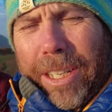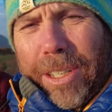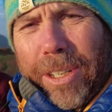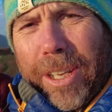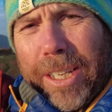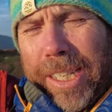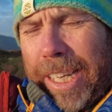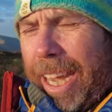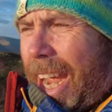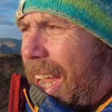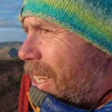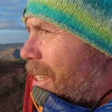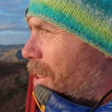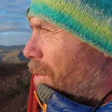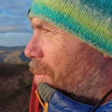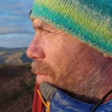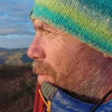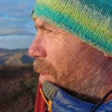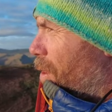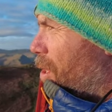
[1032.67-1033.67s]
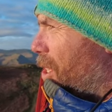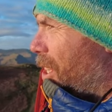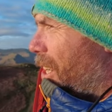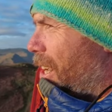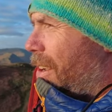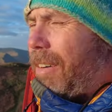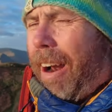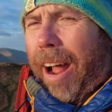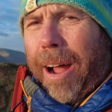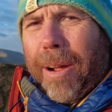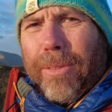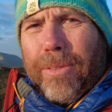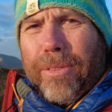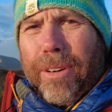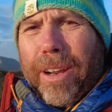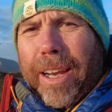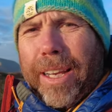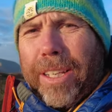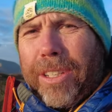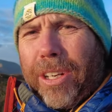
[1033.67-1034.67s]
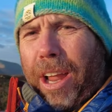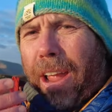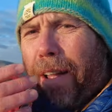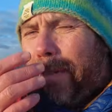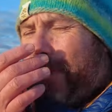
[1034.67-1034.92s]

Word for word: So it's a case of rushing around really, trying